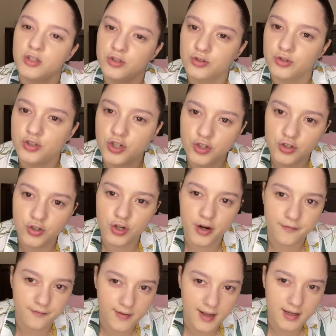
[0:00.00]
Do you do your
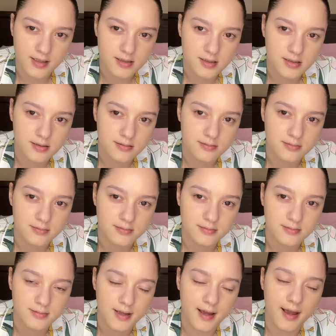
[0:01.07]
face
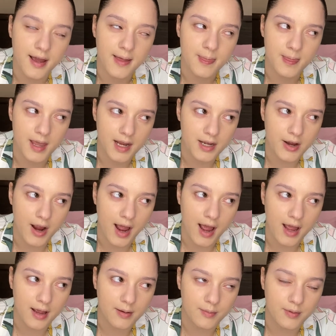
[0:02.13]
and then your
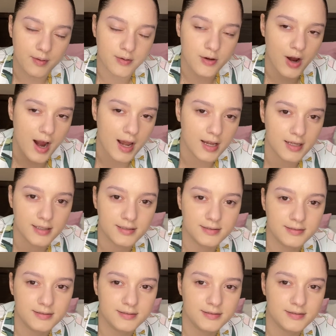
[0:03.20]
eyelid?
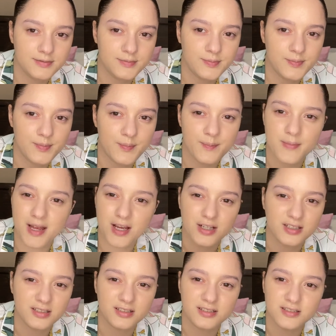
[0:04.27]

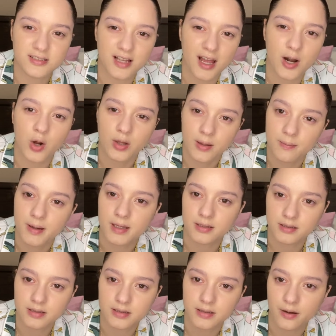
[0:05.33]
Because it all
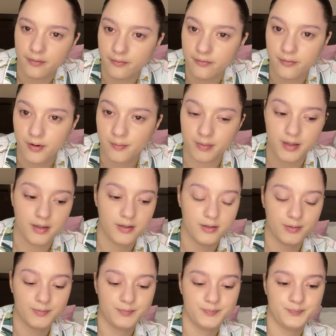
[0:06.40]
depends for me, you
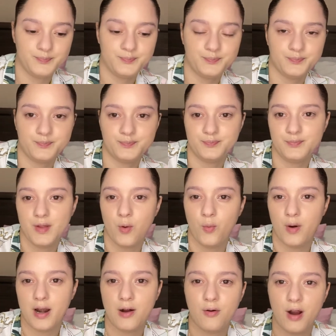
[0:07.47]
know?
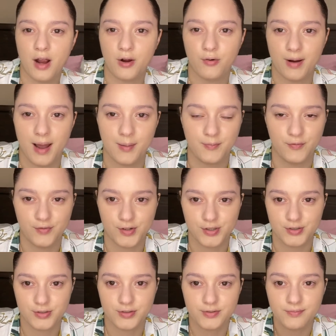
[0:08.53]
Whatever I grab
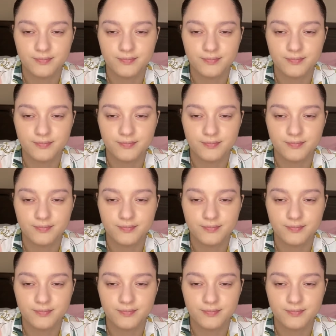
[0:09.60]
first.